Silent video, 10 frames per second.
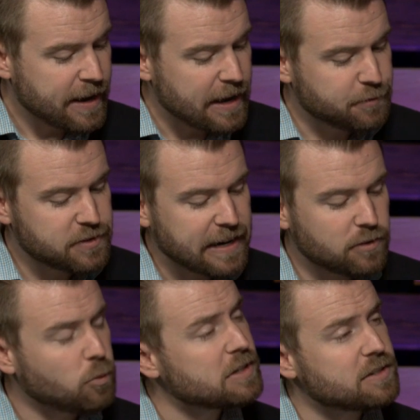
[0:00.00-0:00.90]
If
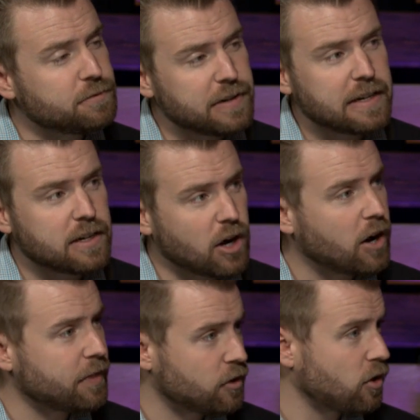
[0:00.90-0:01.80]
Satan was defeated
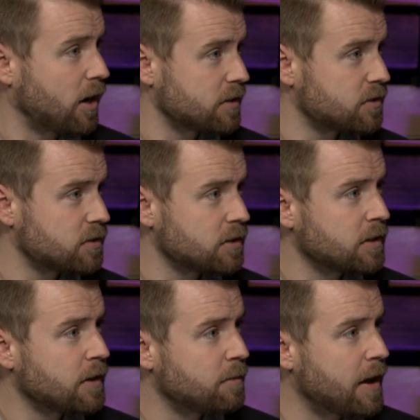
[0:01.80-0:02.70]
on the cross,
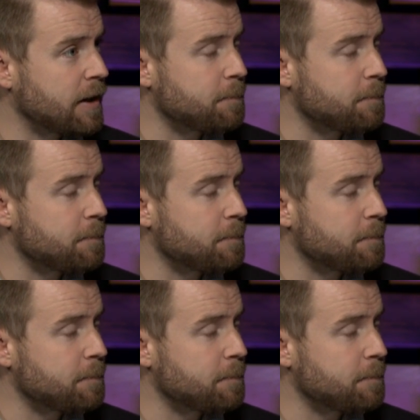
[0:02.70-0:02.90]
sure.